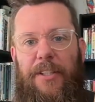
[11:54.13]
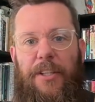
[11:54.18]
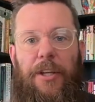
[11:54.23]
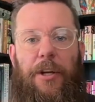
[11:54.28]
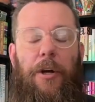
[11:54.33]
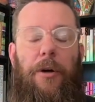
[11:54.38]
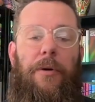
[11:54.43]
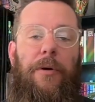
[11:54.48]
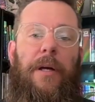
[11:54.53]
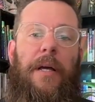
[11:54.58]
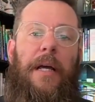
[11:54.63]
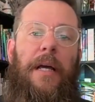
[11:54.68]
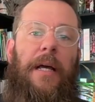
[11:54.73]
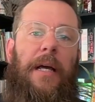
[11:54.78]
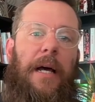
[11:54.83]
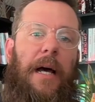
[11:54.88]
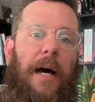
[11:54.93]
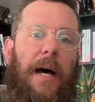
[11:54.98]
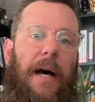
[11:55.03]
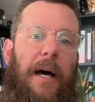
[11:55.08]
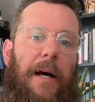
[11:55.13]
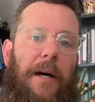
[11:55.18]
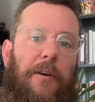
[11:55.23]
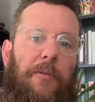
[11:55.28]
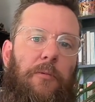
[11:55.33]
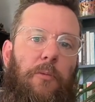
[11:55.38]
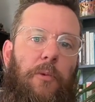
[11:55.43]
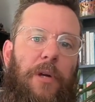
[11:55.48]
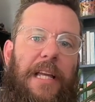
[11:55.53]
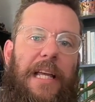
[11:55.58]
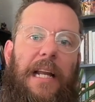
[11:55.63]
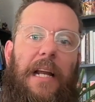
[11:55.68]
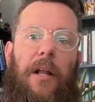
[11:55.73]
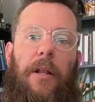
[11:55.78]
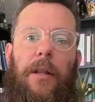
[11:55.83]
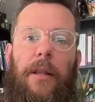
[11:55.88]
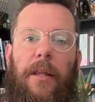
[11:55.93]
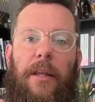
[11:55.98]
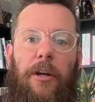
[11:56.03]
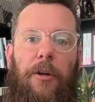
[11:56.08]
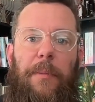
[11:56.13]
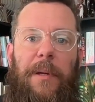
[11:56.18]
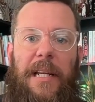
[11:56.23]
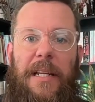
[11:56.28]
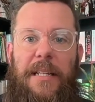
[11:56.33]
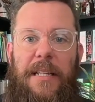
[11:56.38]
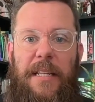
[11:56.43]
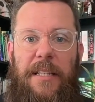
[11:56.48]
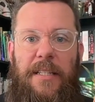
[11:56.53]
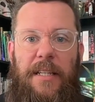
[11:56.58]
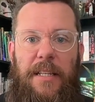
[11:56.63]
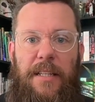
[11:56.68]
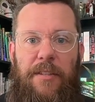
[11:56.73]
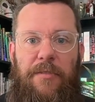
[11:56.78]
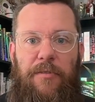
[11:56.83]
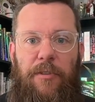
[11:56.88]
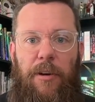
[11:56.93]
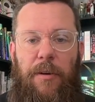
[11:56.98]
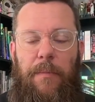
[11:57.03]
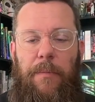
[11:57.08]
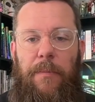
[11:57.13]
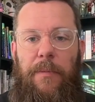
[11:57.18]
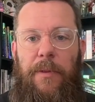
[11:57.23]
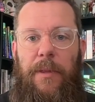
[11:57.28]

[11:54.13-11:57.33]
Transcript: We get a little bit of distance from